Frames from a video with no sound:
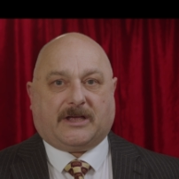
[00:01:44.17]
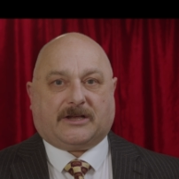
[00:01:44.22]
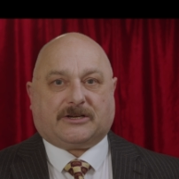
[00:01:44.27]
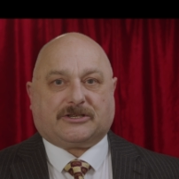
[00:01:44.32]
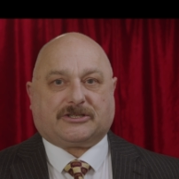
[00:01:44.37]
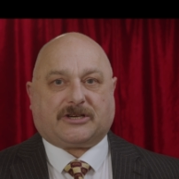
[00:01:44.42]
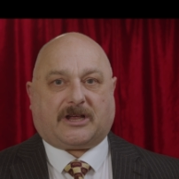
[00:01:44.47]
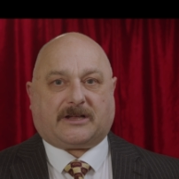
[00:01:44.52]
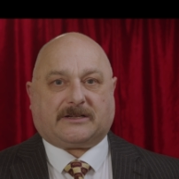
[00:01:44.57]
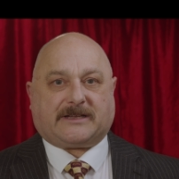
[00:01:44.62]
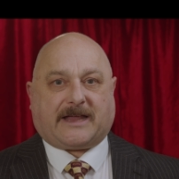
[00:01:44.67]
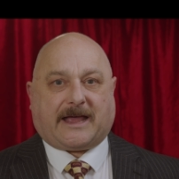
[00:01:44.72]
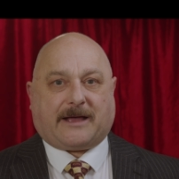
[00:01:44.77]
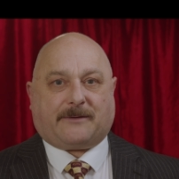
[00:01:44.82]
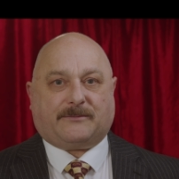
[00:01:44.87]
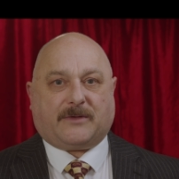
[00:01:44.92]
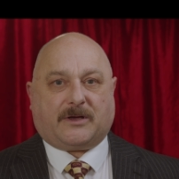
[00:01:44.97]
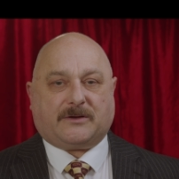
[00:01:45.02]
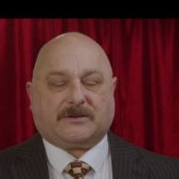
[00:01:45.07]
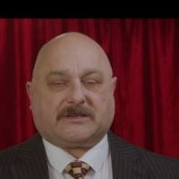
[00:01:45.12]
shut
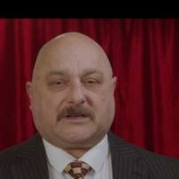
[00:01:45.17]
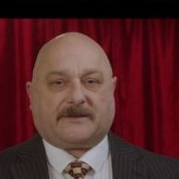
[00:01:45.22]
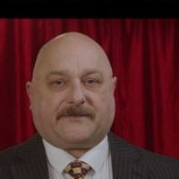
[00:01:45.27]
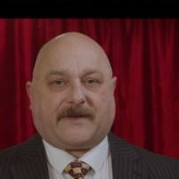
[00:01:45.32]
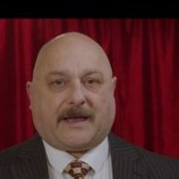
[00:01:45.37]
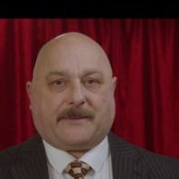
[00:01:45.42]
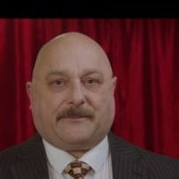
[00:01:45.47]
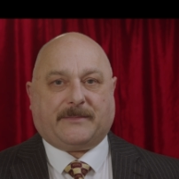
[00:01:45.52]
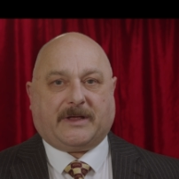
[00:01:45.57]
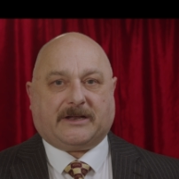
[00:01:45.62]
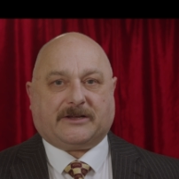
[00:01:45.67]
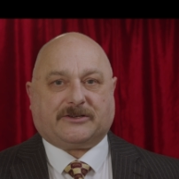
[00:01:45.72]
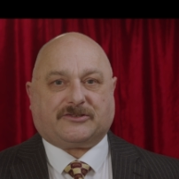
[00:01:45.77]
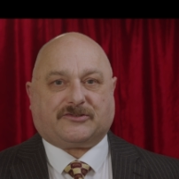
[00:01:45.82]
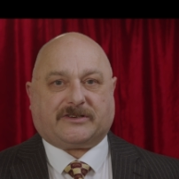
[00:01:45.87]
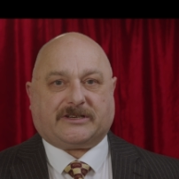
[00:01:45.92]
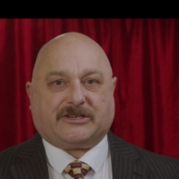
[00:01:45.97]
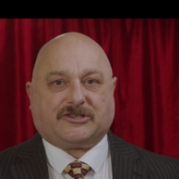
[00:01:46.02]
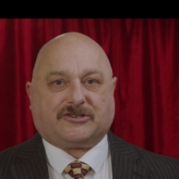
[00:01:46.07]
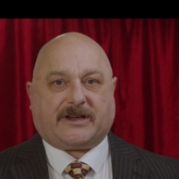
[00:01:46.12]
down most of our
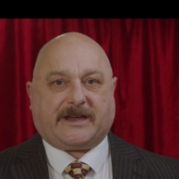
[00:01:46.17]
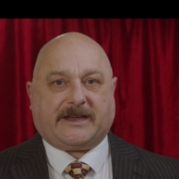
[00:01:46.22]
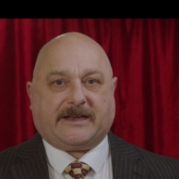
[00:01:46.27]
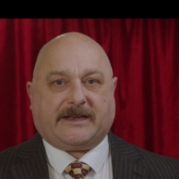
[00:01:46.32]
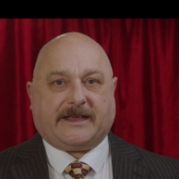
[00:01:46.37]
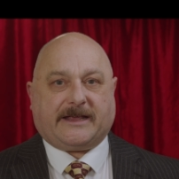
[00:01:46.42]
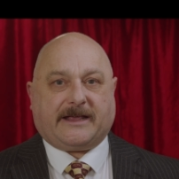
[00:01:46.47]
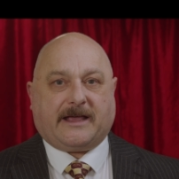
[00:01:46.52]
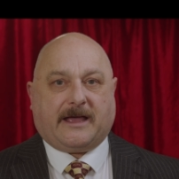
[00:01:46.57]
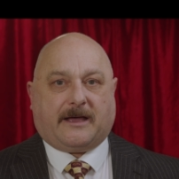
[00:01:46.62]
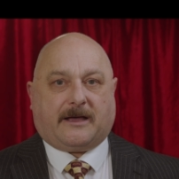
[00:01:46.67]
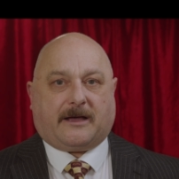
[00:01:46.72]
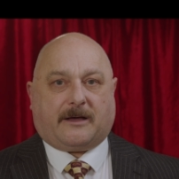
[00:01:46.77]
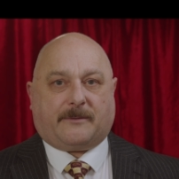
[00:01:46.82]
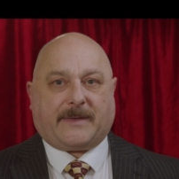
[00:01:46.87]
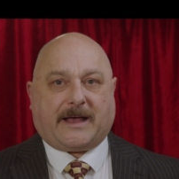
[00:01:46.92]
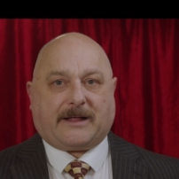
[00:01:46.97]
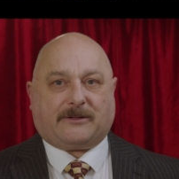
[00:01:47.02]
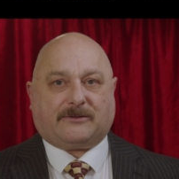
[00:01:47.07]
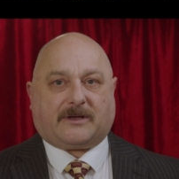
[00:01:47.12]
military training,
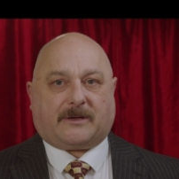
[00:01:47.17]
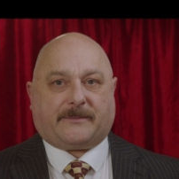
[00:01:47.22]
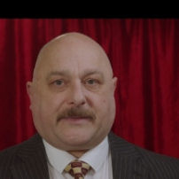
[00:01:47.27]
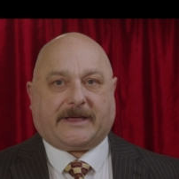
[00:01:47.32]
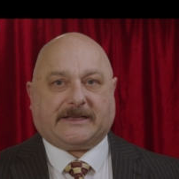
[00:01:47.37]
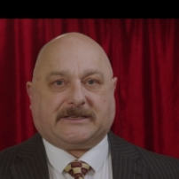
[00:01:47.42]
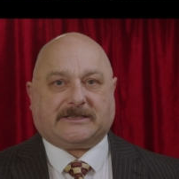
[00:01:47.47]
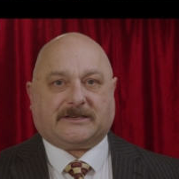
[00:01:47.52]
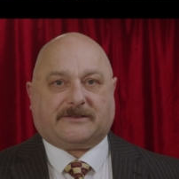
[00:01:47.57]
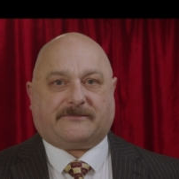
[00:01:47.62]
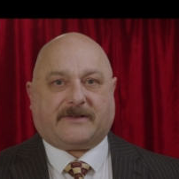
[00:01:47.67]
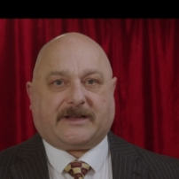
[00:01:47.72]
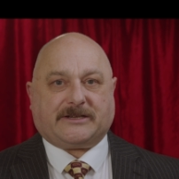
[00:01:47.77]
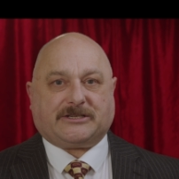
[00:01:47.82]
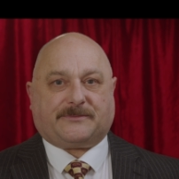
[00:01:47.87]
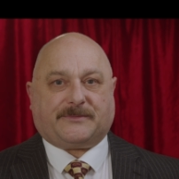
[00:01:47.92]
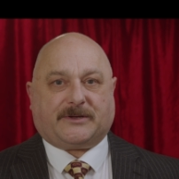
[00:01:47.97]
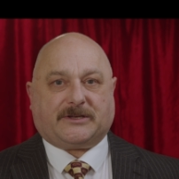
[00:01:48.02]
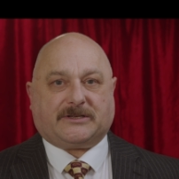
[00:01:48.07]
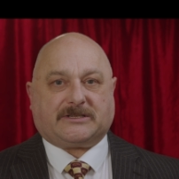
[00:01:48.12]
amalgamated
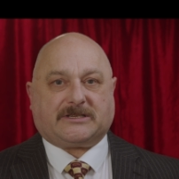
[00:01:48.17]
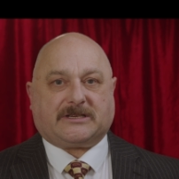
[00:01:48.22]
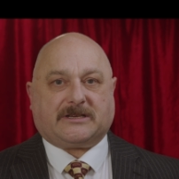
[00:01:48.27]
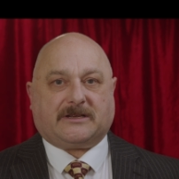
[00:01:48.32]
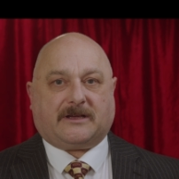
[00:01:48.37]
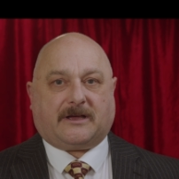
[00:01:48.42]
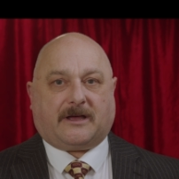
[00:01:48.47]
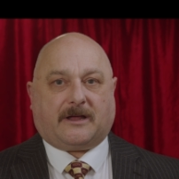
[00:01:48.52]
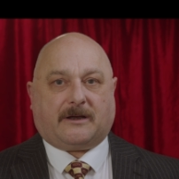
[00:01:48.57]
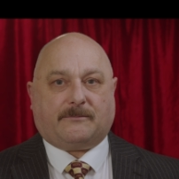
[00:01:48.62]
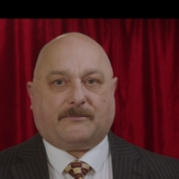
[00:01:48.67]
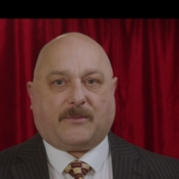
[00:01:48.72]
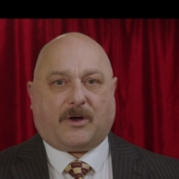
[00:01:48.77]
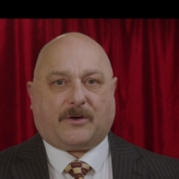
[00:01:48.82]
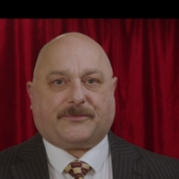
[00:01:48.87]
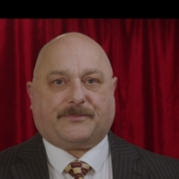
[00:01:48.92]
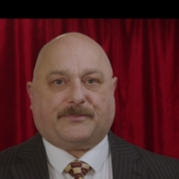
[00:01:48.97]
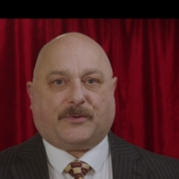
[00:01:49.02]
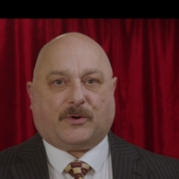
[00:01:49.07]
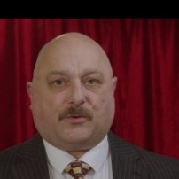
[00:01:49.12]
regiments, and
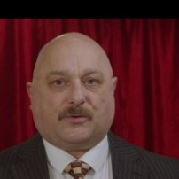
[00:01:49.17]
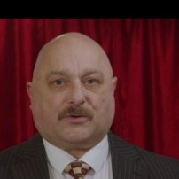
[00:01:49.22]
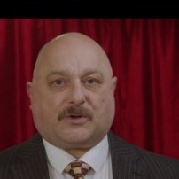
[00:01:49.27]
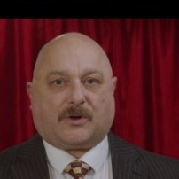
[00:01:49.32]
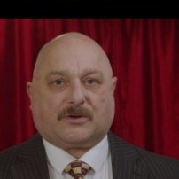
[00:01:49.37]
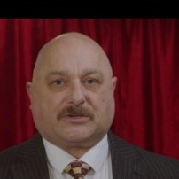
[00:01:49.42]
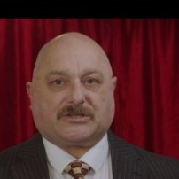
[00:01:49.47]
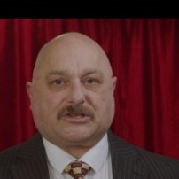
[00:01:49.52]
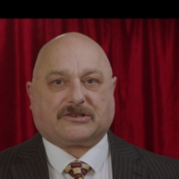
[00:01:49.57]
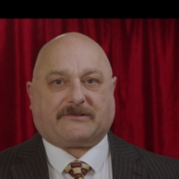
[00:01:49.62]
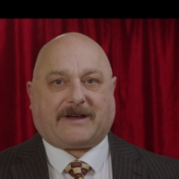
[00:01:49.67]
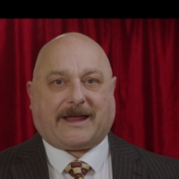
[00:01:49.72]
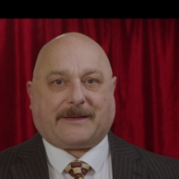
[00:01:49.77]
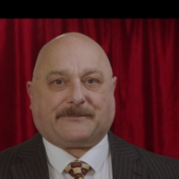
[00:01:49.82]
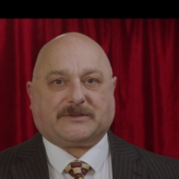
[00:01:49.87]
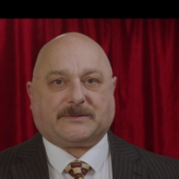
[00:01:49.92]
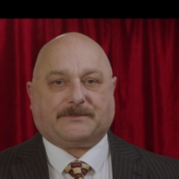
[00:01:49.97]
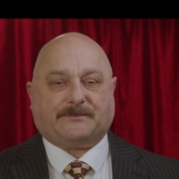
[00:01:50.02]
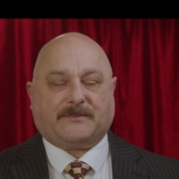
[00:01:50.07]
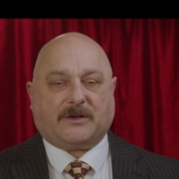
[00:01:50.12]
mothballed or
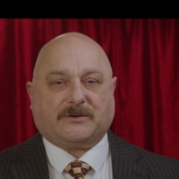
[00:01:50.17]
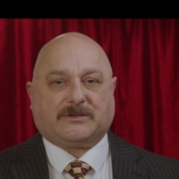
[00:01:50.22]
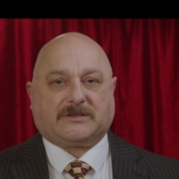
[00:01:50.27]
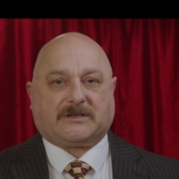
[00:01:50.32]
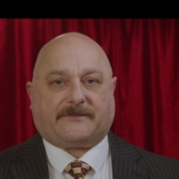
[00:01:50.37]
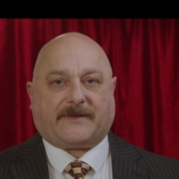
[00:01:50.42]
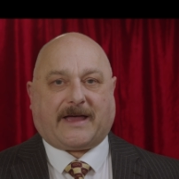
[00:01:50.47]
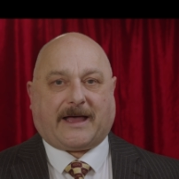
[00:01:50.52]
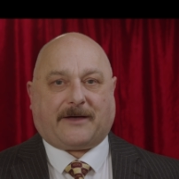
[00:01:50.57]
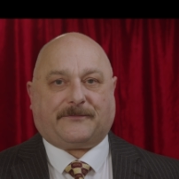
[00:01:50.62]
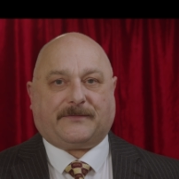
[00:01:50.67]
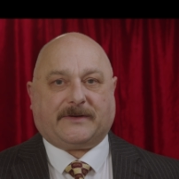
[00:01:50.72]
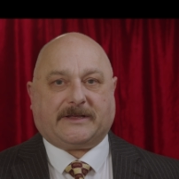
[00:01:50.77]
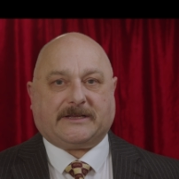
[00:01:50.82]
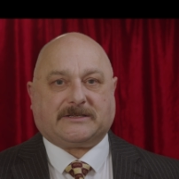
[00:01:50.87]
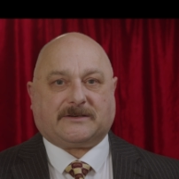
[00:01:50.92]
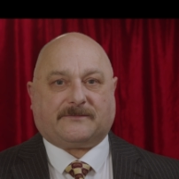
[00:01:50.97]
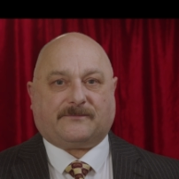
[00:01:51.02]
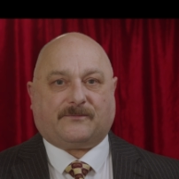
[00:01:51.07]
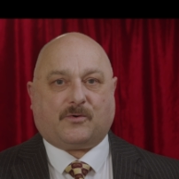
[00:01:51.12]
scrapped most of our
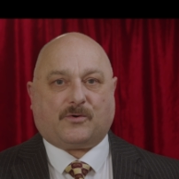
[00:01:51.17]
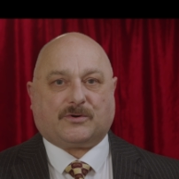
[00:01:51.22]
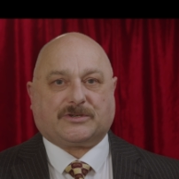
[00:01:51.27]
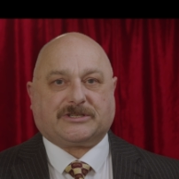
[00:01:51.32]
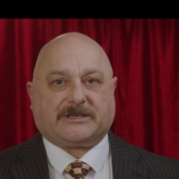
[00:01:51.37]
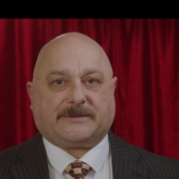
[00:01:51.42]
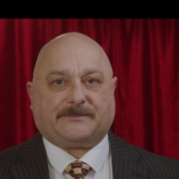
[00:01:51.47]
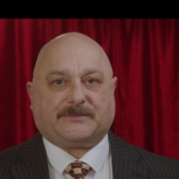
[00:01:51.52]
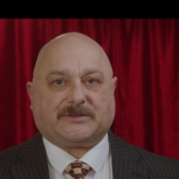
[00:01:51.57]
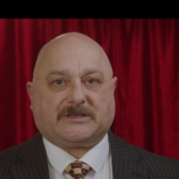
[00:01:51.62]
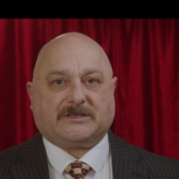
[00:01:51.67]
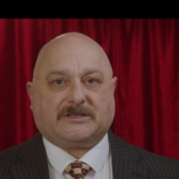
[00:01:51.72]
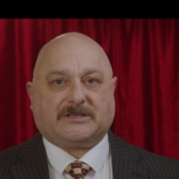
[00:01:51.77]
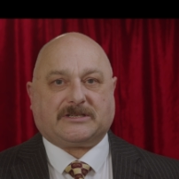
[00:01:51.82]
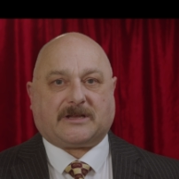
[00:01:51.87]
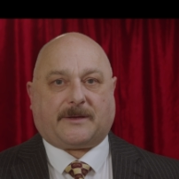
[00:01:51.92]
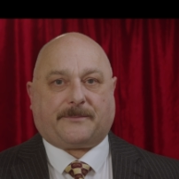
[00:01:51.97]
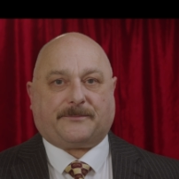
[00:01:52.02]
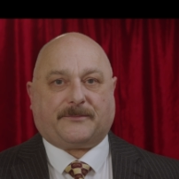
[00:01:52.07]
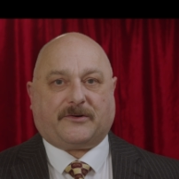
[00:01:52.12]
fleet of warships and
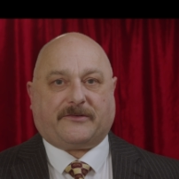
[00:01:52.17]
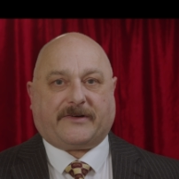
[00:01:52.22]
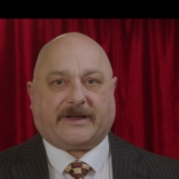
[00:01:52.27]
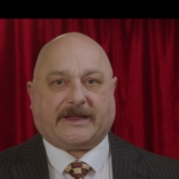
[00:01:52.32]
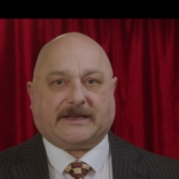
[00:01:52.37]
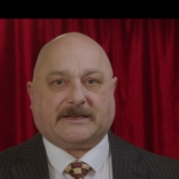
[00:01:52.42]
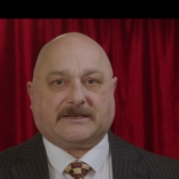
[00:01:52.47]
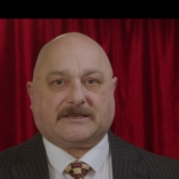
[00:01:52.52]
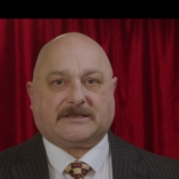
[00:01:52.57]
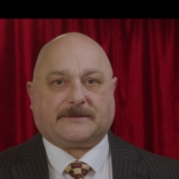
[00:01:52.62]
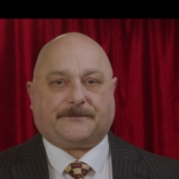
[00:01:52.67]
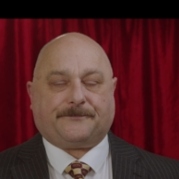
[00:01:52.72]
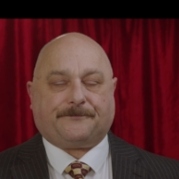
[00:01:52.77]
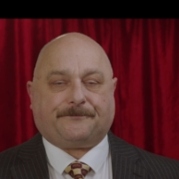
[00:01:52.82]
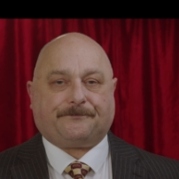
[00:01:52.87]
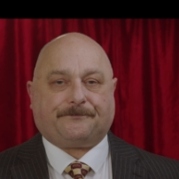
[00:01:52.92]
submarines.